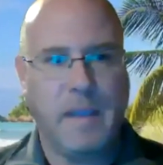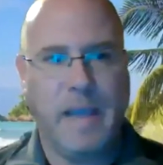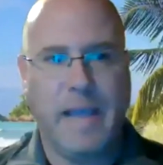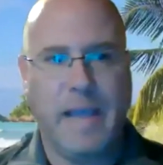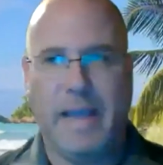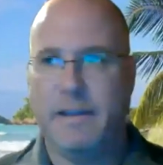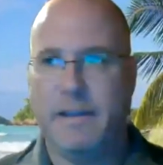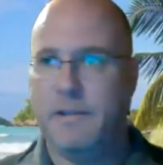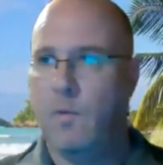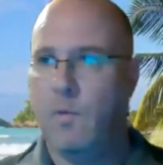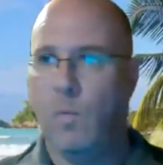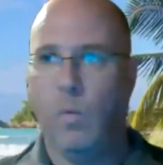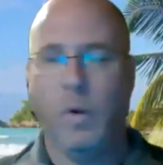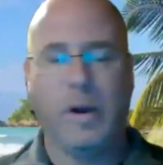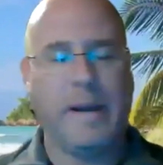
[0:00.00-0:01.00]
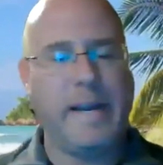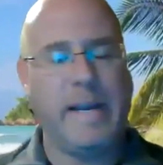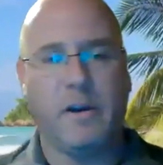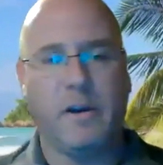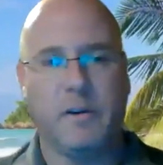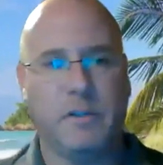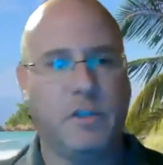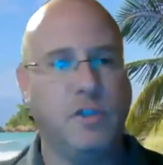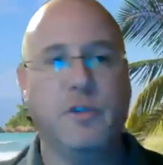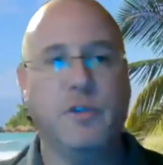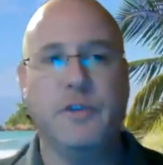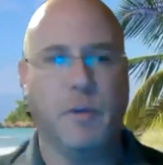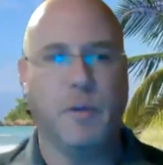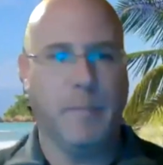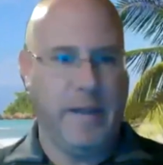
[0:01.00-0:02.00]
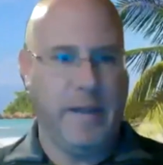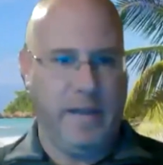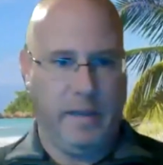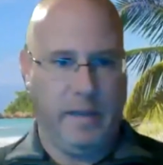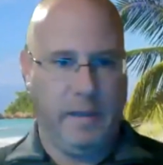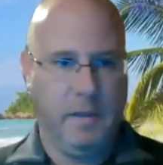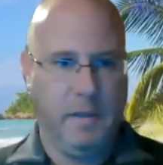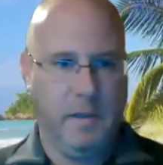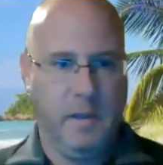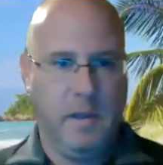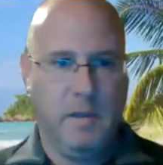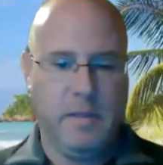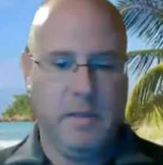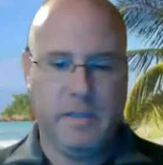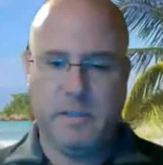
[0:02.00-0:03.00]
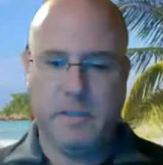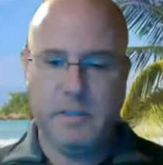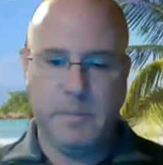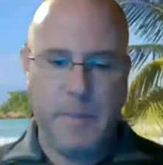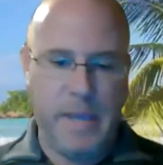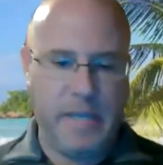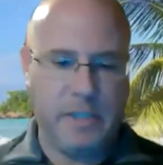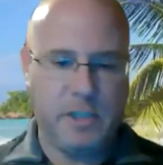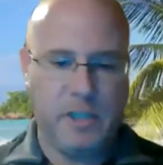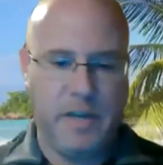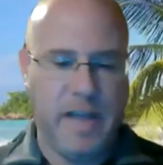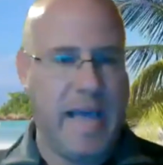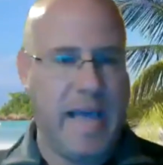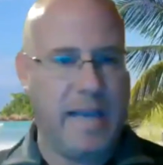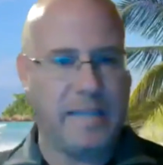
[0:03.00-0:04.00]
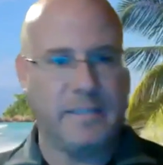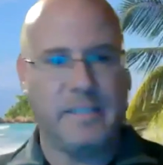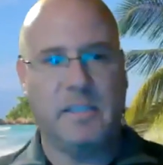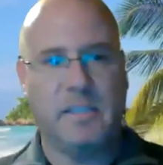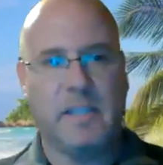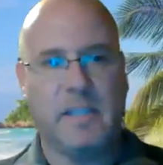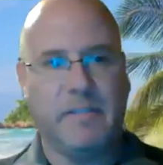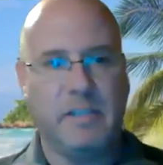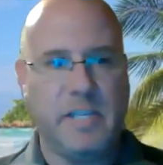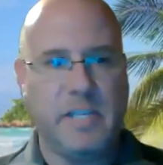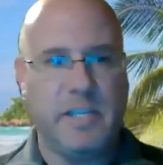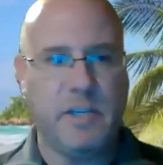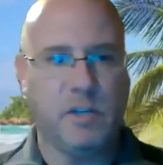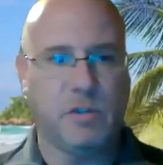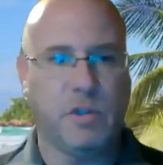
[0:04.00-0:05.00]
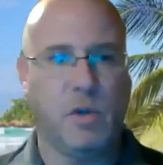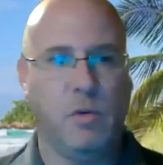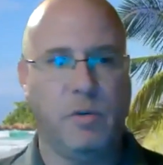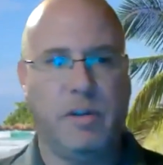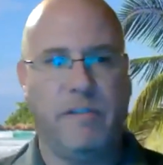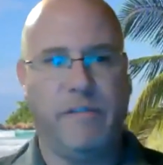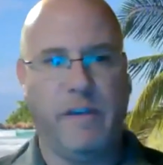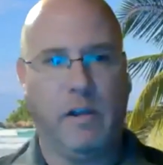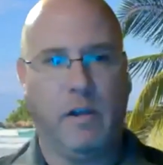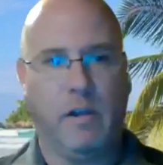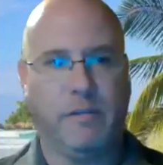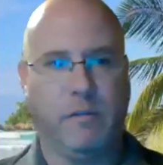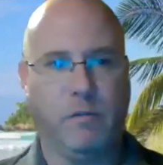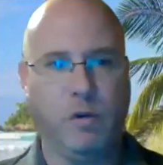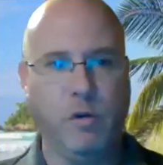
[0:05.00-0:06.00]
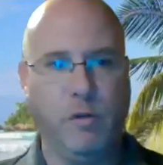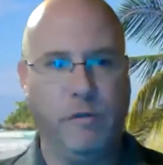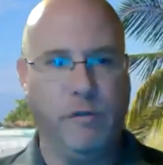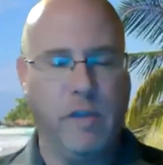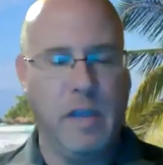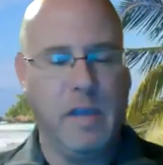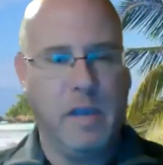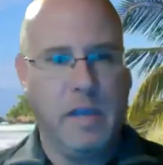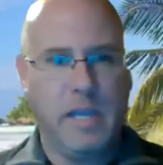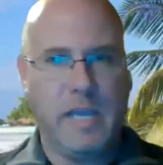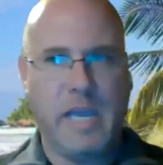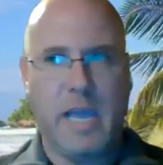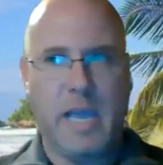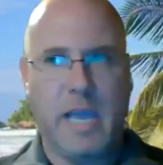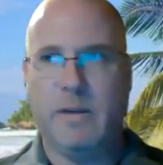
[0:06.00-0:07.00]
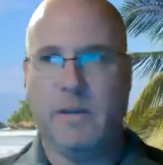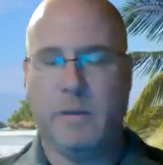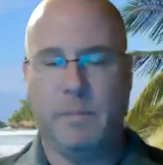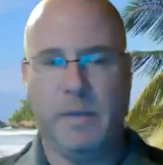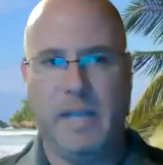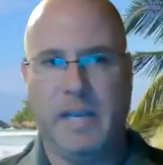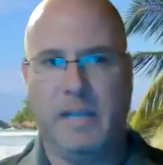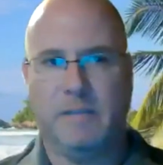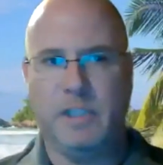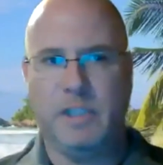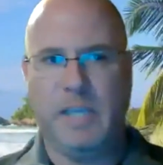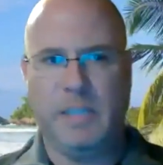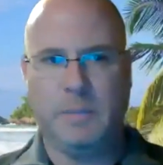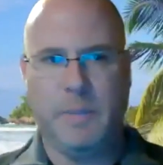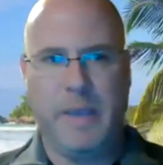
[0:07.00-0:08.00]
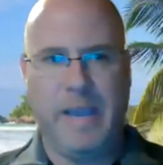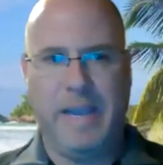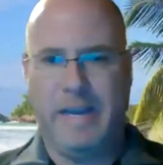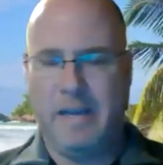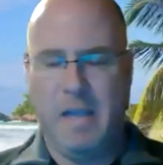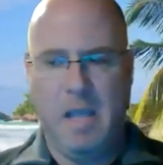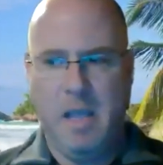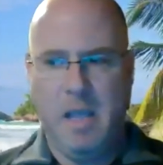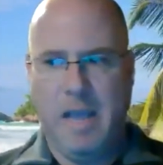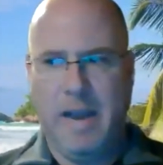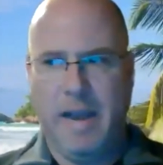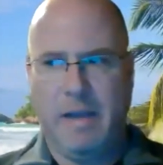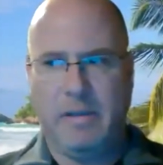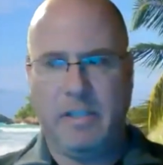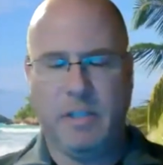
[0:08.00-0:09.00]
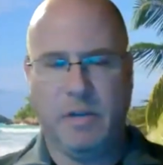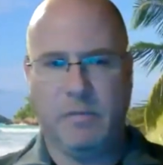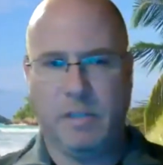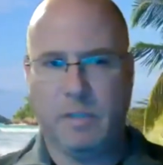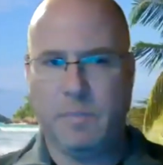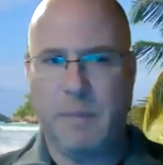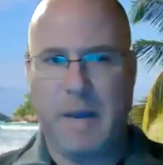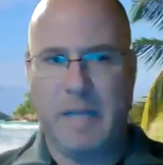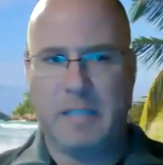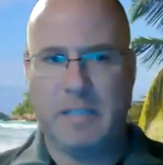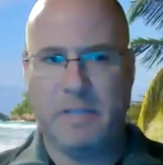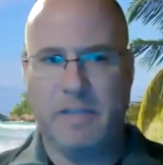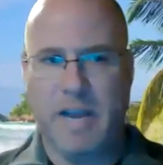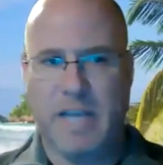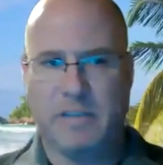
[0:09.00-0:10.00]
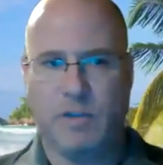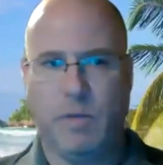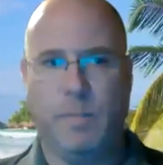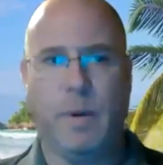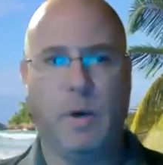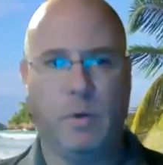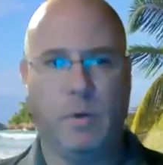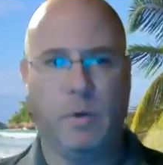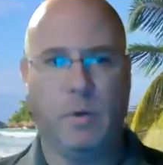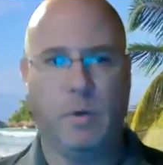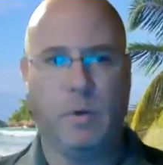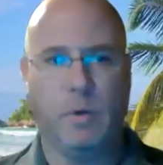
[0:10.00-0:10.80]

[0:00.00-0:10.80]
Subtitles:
And we're here to do your bidding. This is patient X. He's 17 years old. He fell off a roof. He came in complaining of chest pain, and now he's unresponsive and has no pulse.